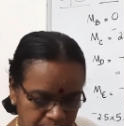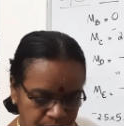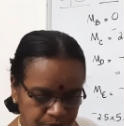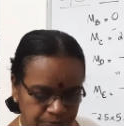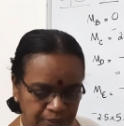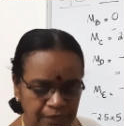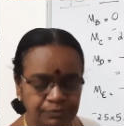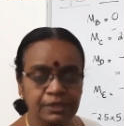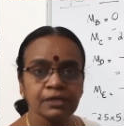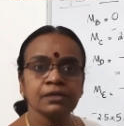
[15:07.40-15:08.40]
So with
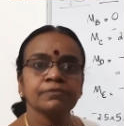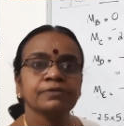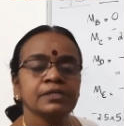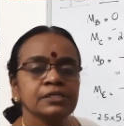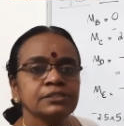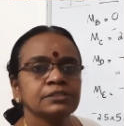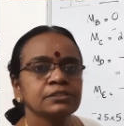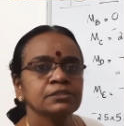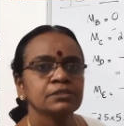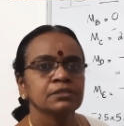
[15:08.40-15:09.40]
that we finish
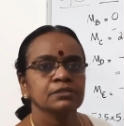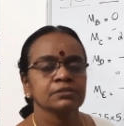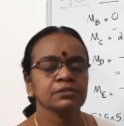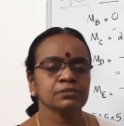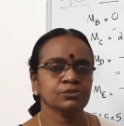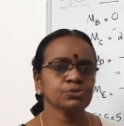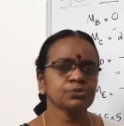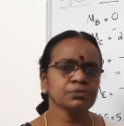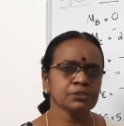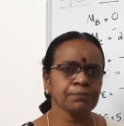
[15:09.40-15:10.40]
the
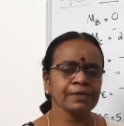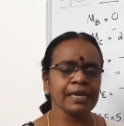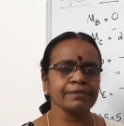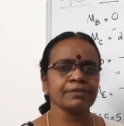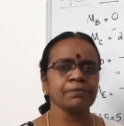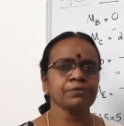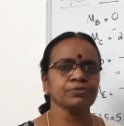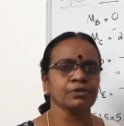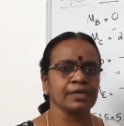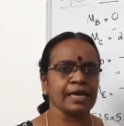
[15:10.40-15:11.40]
two typical examples
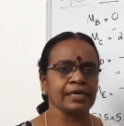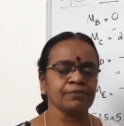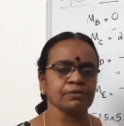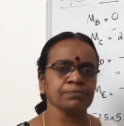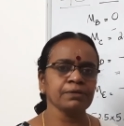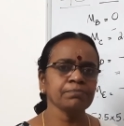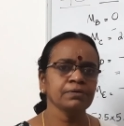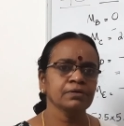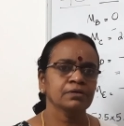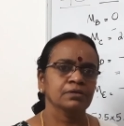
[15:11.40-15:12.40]
on cantilever beam.
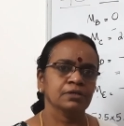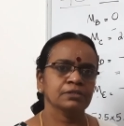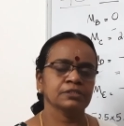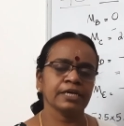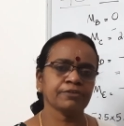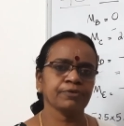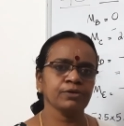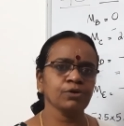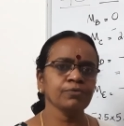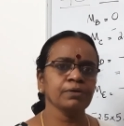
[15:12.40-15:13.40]
In the next
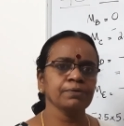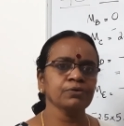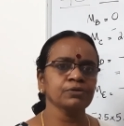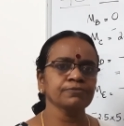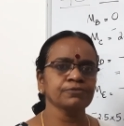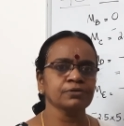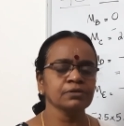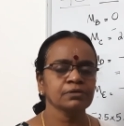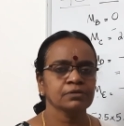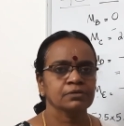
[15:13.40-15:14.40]
video we will be going
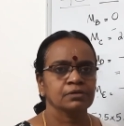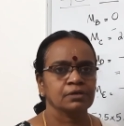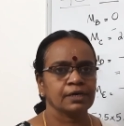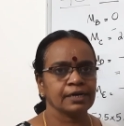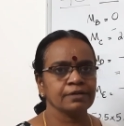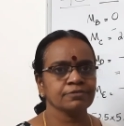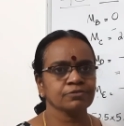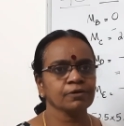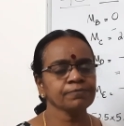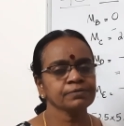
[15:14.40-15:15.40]
for
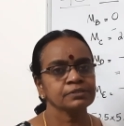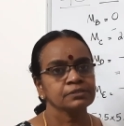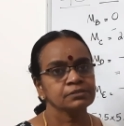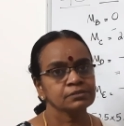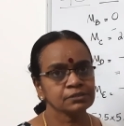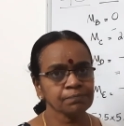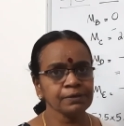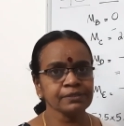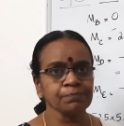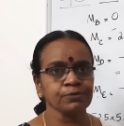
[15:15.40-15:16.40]
analysis of
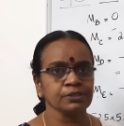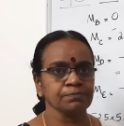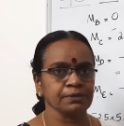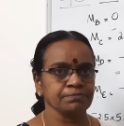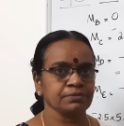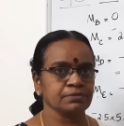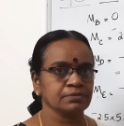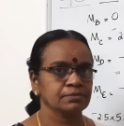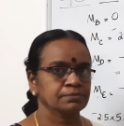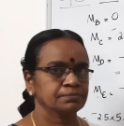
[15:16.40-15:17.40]
simply supported beams.
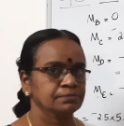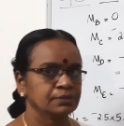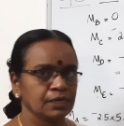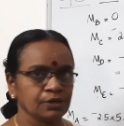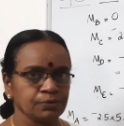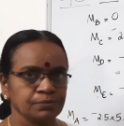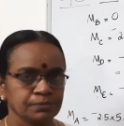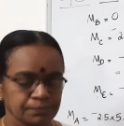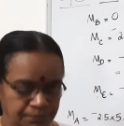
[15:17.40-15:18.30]
Thank you.